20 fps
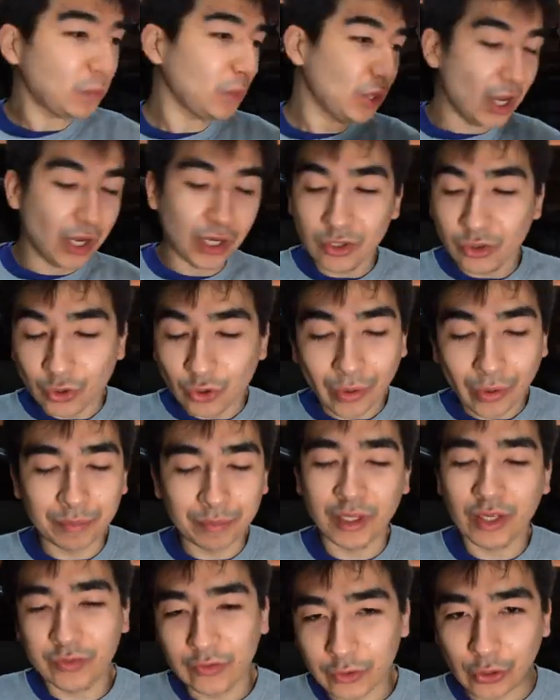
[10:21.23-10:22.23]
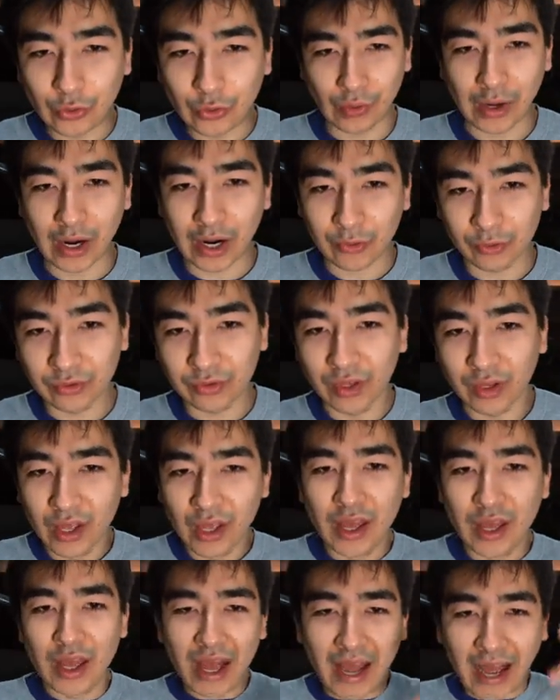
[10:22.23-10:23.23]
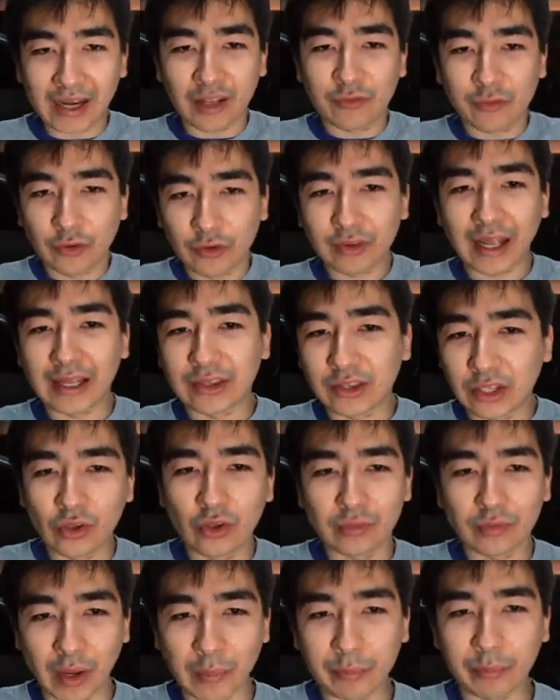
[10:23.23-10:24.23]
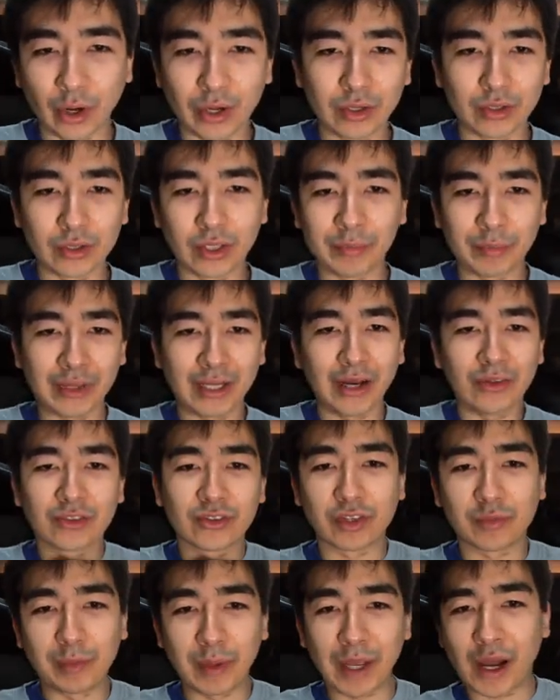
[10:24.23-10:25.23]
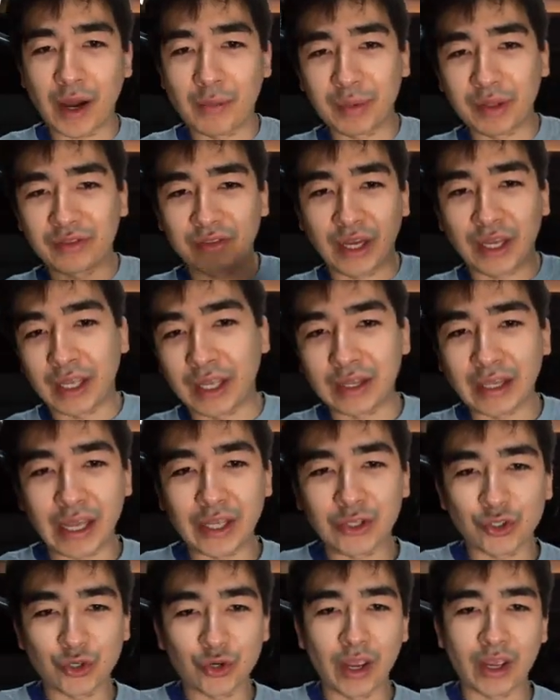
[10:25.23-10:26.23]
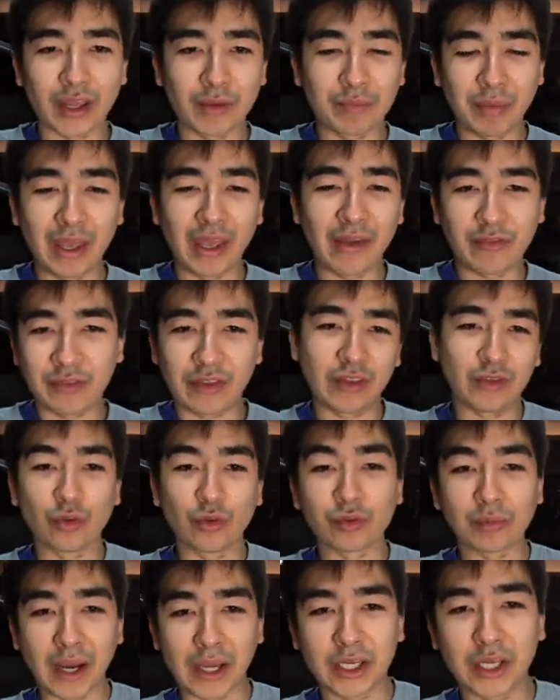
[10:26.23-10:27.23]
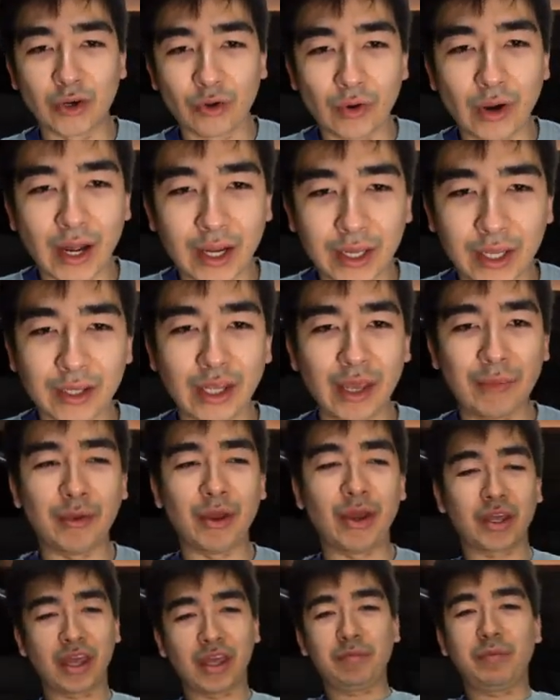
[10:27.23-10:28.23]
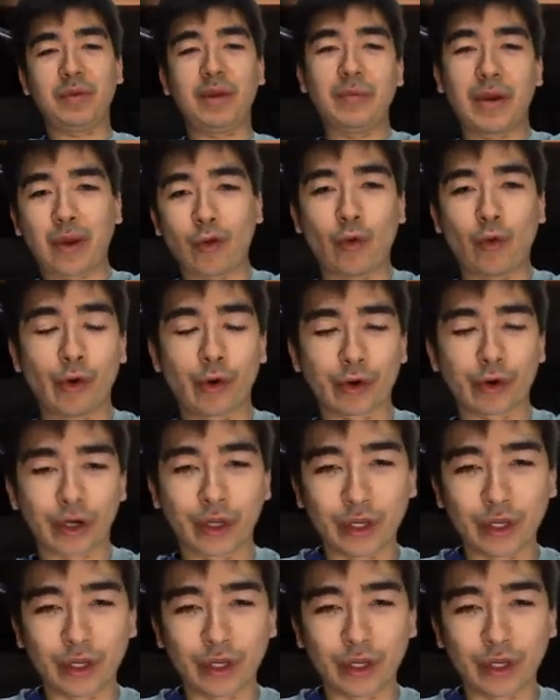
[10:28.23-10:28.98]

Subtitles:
uninterrupted for 2 hours. And at first I had to use my brain a lot, but now it's just becoming second nature. It could be, if this was My Hero Academia, it could be my quirk,